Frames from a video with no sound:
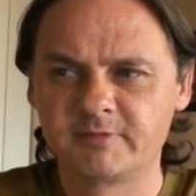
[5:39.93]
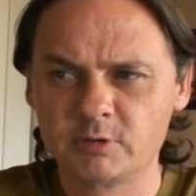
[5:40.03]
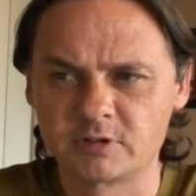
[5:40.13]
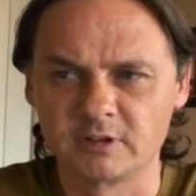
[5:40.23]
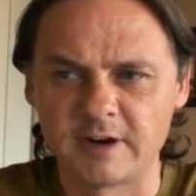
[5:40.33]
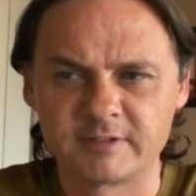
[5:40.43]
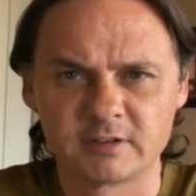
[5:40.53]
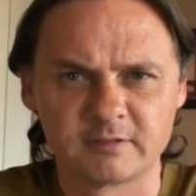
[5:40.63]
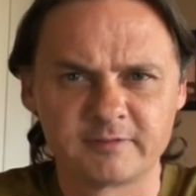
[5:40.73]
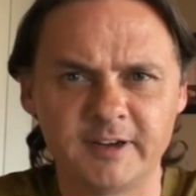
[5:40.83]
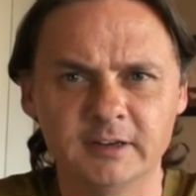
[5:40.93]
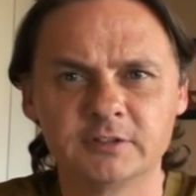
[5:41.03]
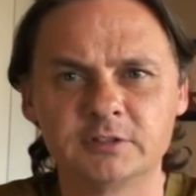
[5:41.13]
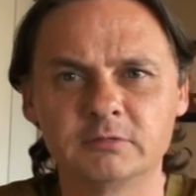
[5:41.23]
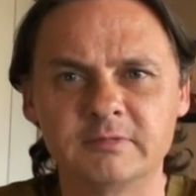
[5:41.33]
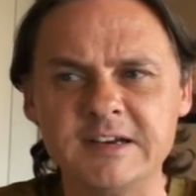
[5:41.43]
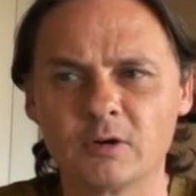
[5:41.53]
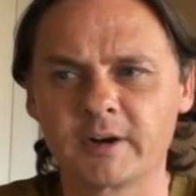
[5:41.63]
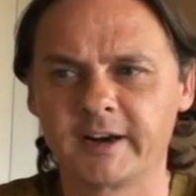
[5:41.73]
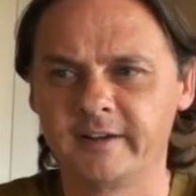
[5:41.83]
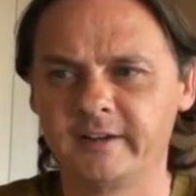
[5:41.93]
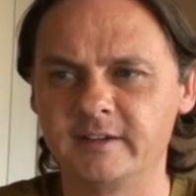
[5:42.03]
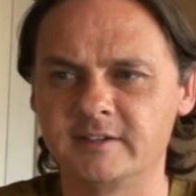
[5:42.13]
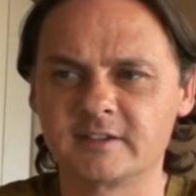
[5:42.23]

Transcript: future after it failed to reorganize